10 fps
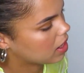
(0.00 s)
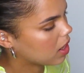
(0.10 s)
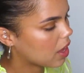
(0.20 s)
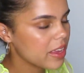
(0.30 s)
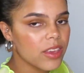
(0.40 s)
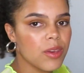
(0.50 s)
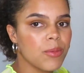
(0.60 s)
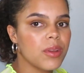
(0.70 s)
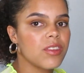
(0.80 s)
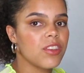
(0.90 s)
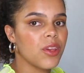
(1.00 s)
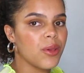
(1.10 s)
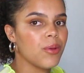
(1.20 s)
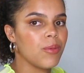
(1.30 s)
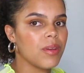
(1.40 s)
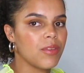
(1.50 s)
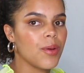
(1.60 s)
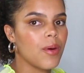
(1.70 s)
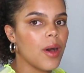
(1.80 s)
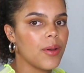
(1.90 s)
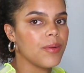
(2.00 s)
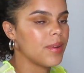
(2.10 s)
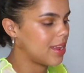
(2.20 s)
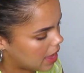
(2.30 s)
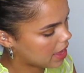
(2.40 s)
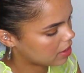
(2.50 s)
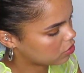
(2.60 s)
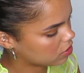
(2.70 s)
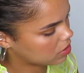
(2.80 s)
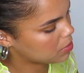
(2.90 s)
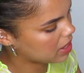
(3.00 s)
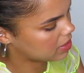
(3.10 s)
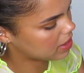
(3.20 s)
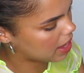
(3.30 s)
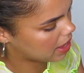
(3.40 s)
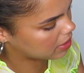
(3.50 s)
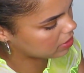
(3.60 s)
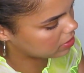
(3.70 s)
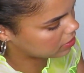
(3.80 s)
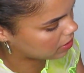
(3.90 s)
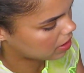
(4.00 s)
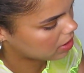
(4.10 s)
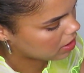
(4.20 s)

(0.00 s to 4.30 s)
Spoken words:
like you would do with your own hair, just to make the ends